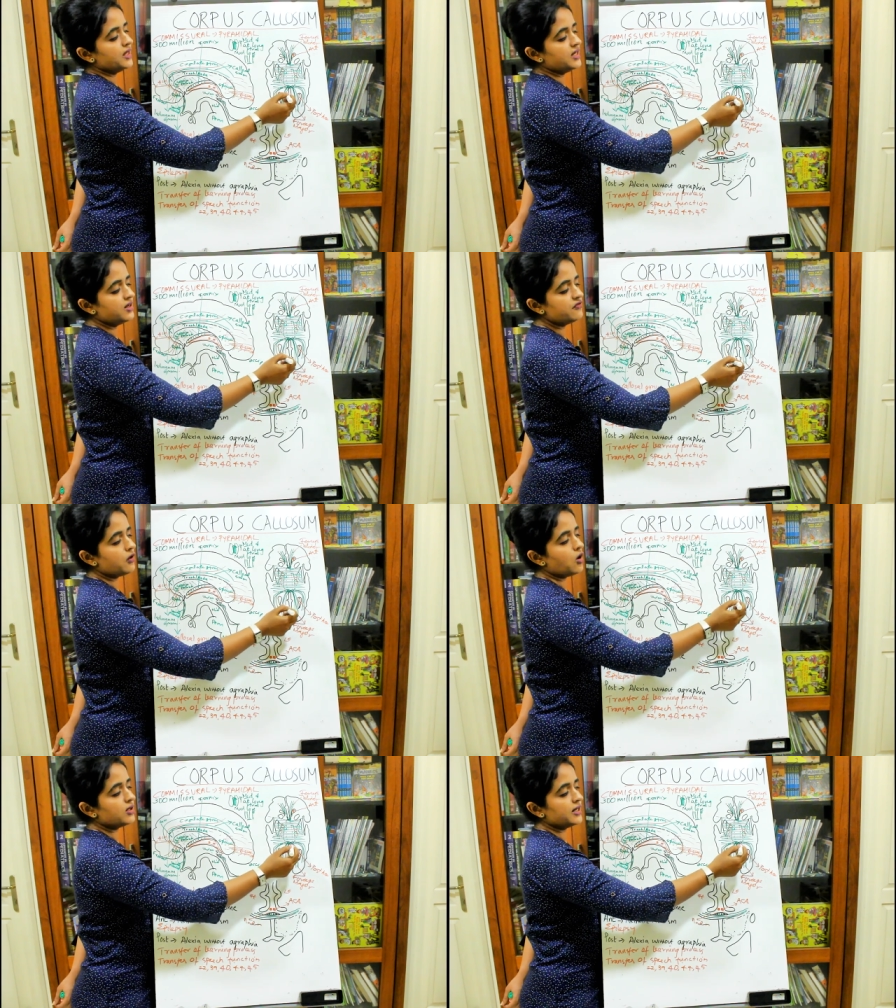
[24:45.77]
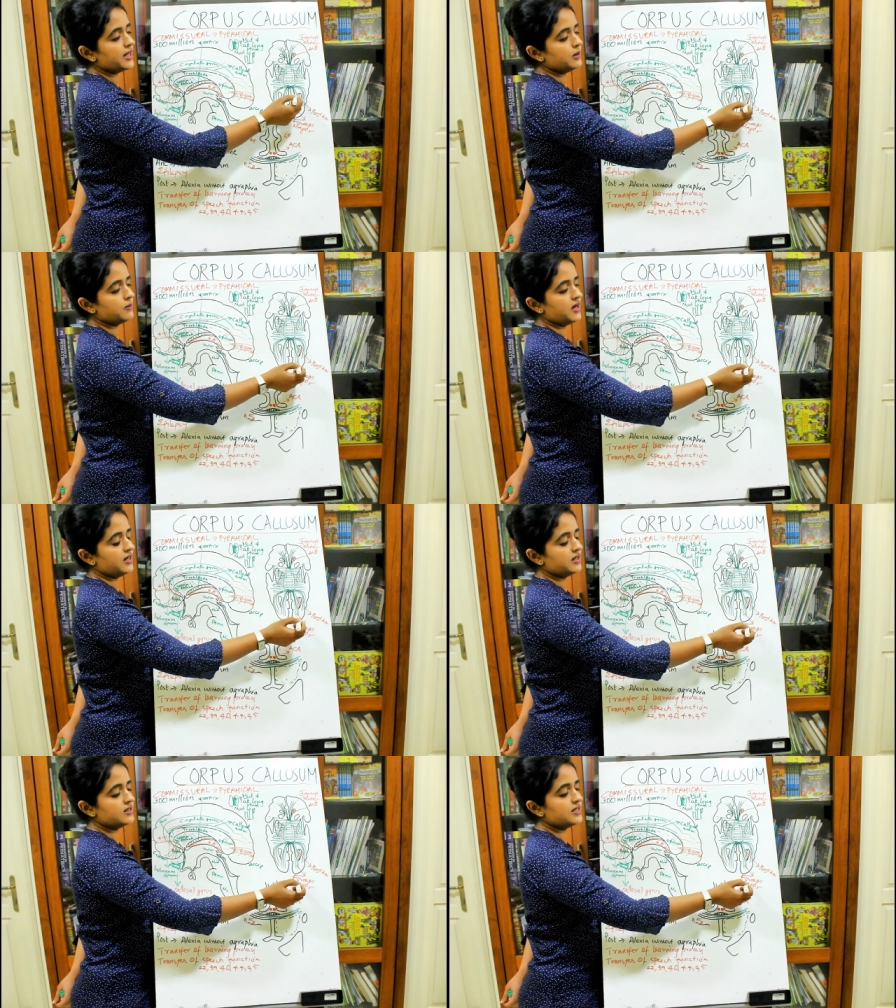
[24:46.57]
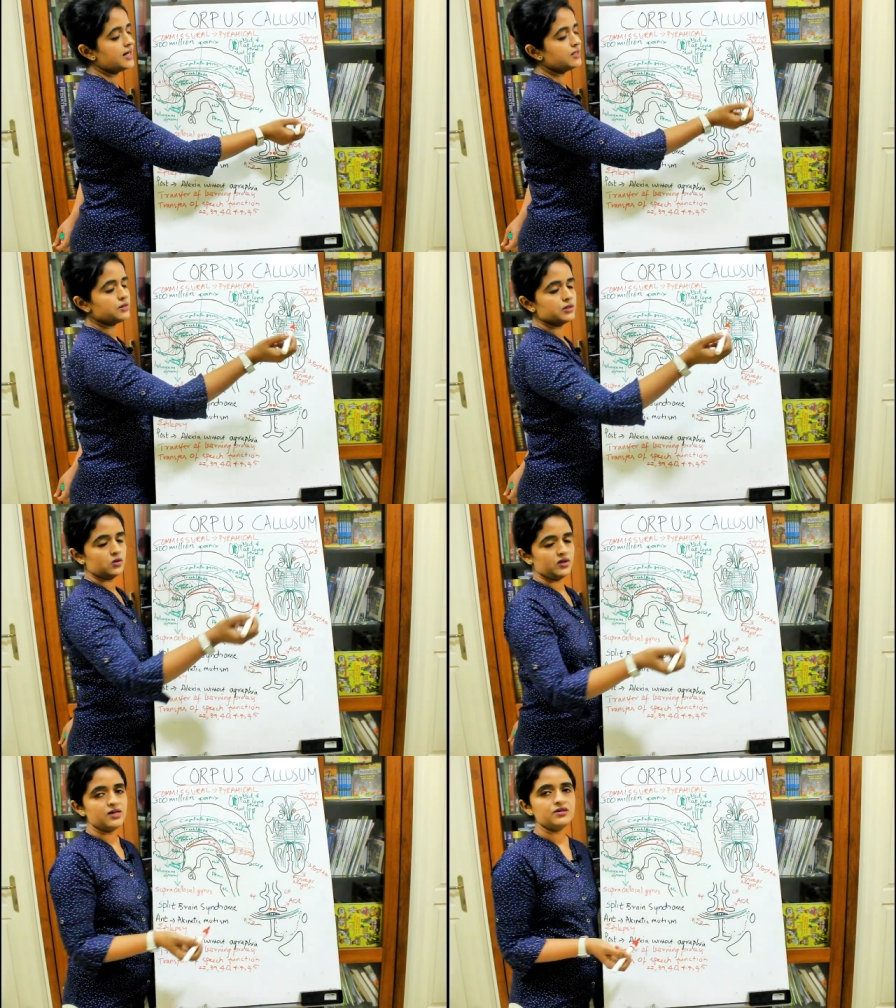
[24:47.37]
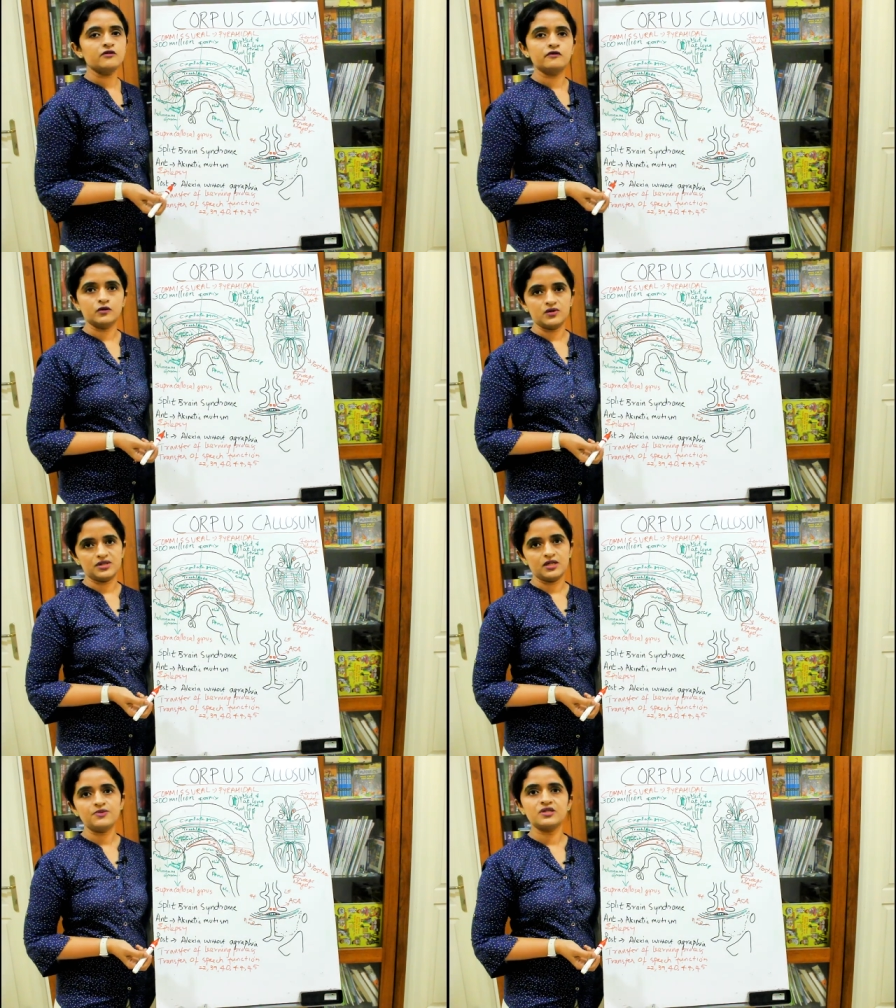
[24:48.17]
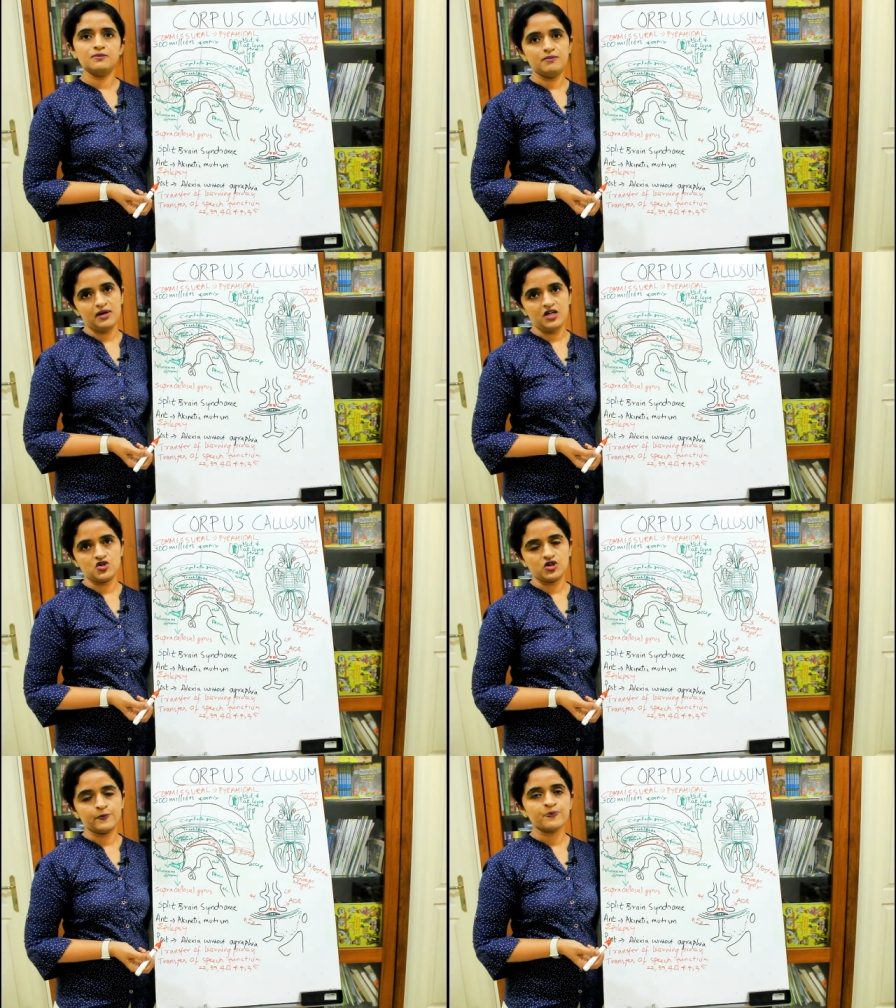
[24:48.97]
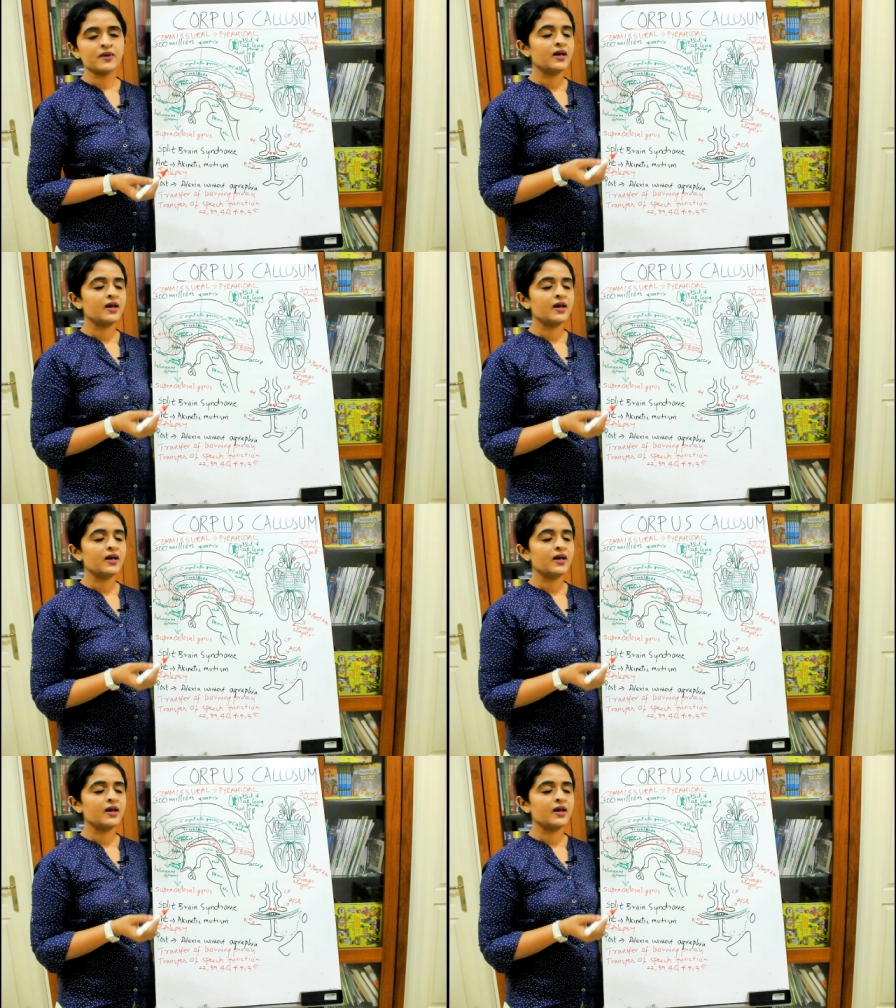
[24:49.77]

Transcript: in a fork-like manner that is known as forceps major.